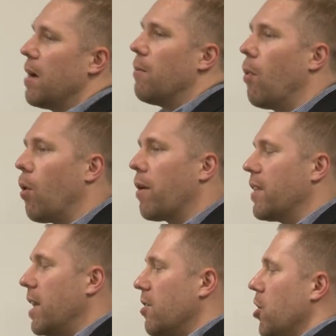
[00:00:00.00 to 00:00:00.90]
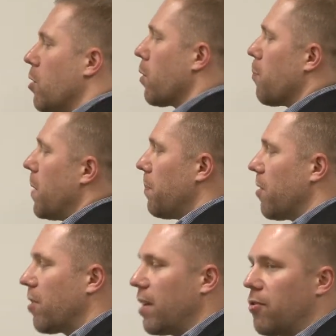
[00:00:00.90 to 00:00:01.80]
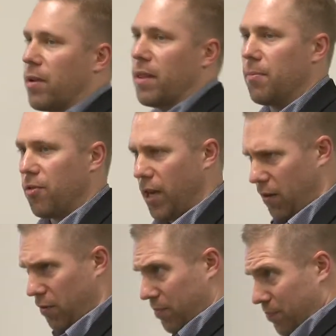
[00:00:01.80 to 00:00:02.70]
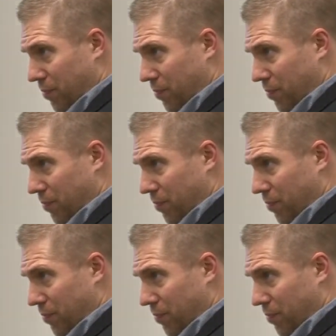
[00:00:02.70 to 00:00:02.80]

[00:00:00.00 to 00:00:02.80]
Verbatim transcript: more of the issues with people censoring themselves,